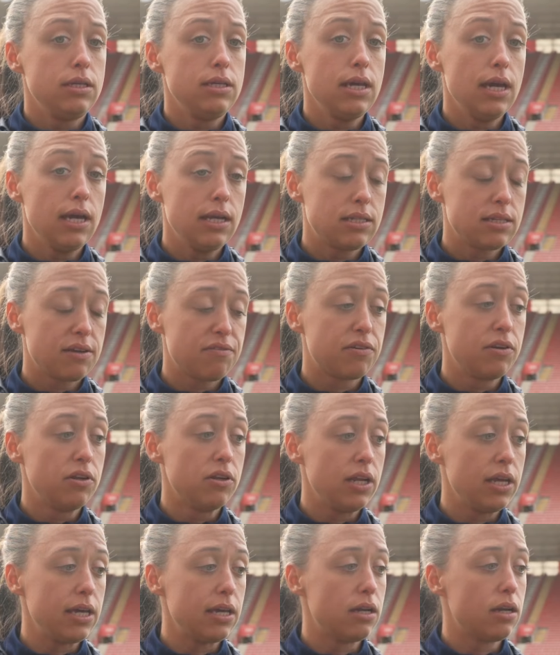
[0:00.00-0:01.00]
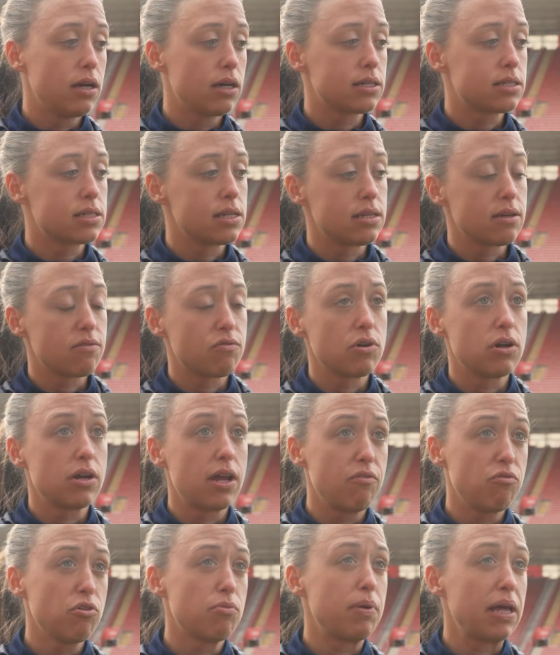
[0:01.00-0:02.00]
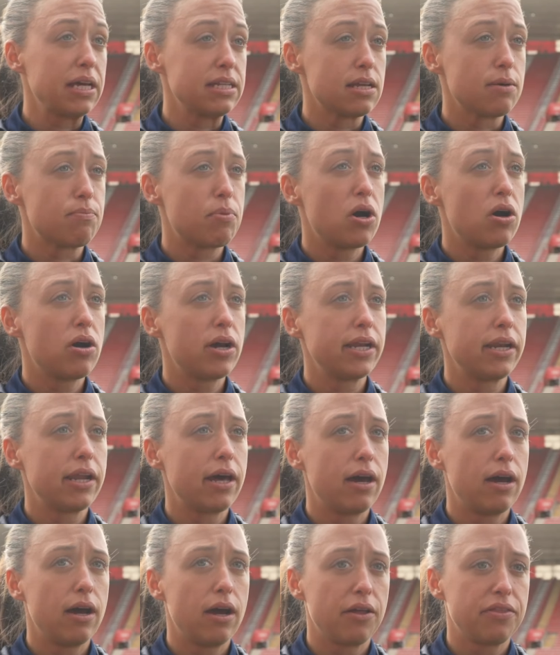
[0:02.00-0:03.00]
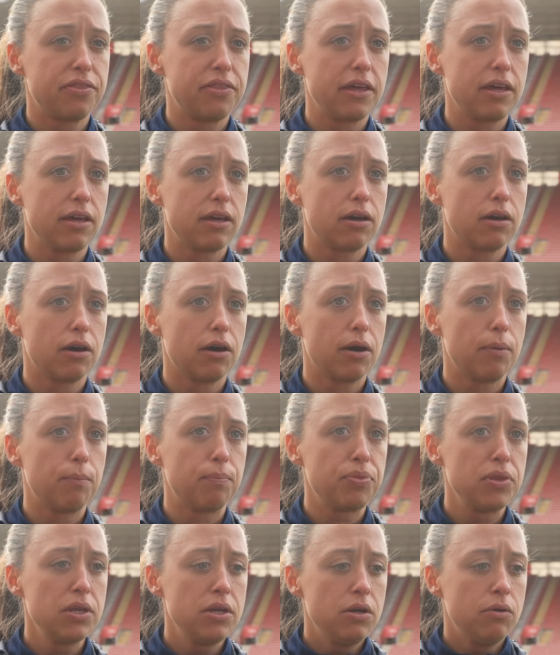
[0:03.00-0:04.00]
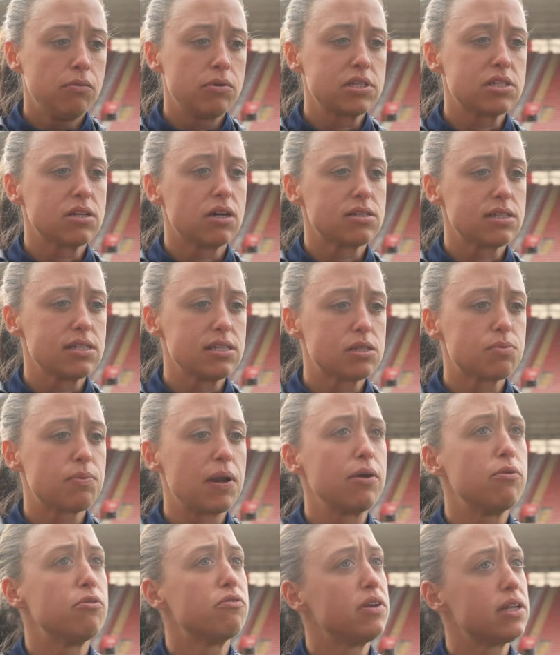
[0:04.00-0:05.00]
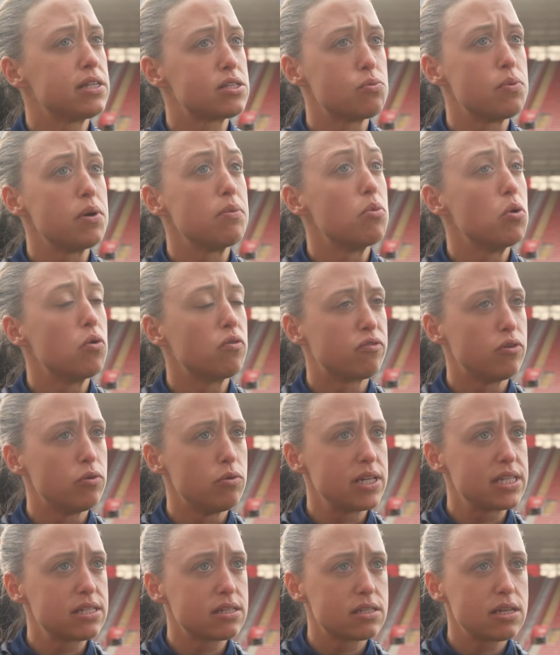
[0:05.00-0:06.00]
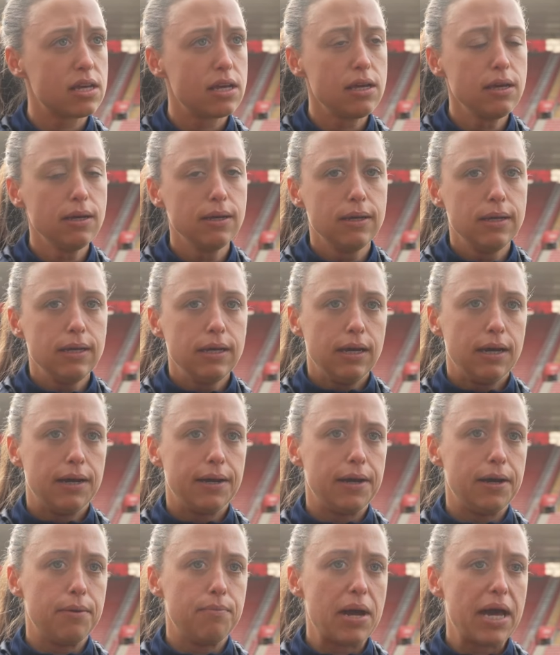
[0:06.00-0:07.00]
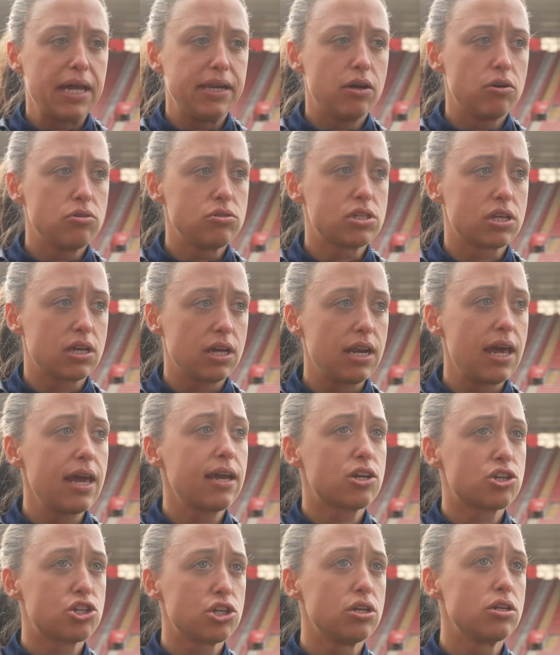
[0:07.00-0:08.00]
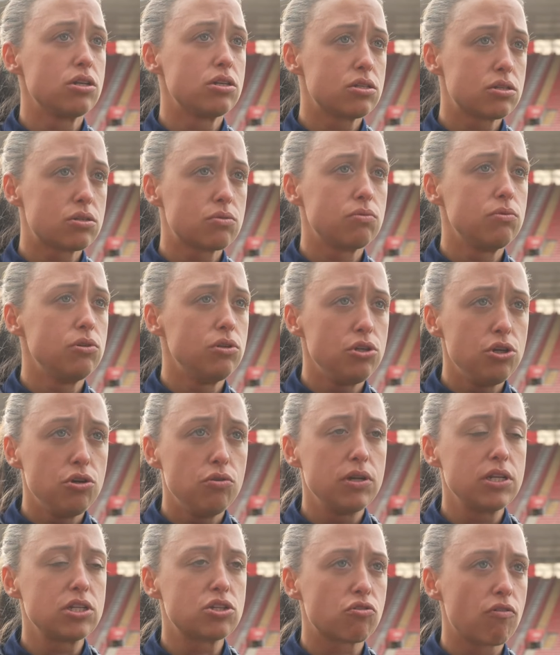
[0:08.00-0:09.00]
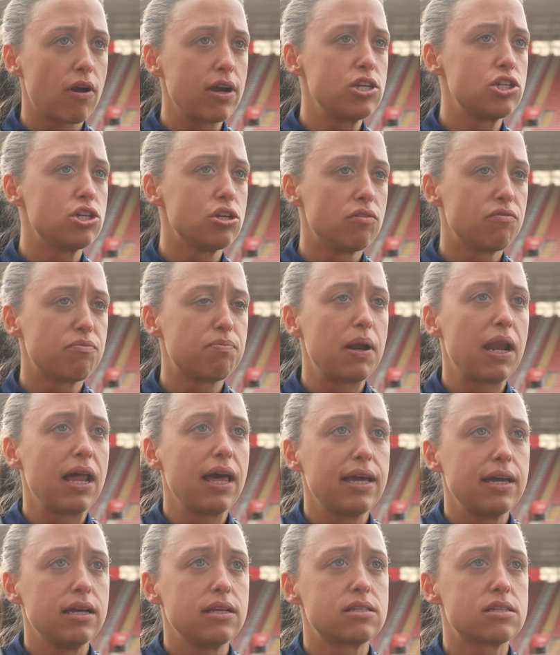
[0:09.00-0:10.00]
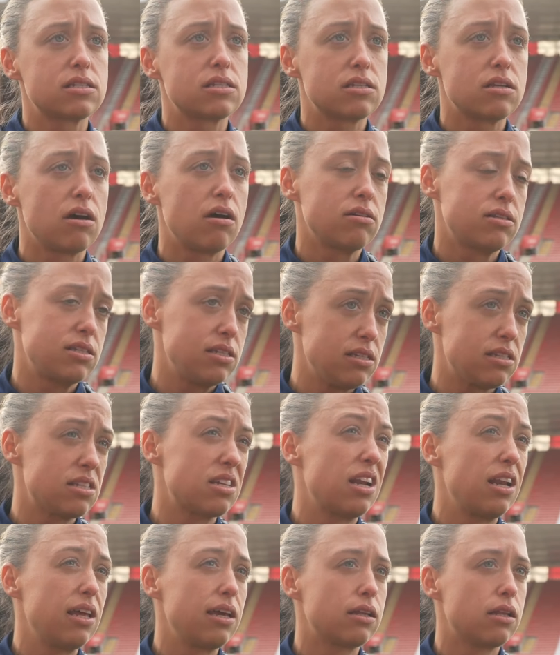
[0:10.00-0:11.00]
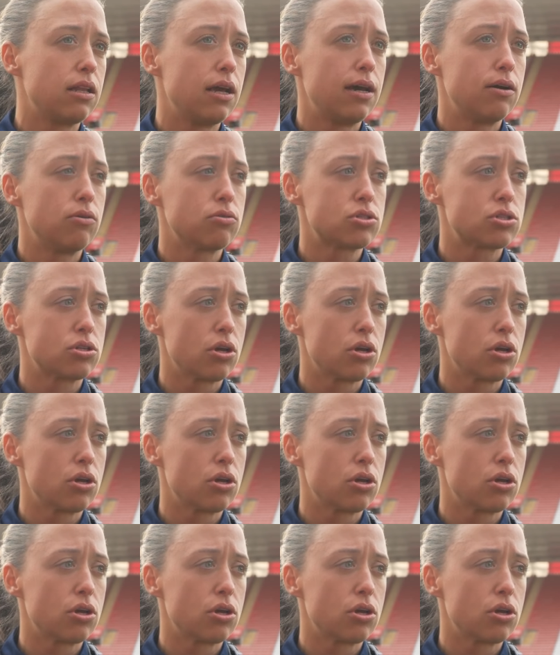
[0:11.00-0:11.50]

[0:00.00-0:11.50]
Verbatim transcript: Yeah, definitely. And like I said, everyone everyone played their part in that. I think um, we're starting to play with a little bit more fluidity, um, and those connections, new integration of players, starting to click now.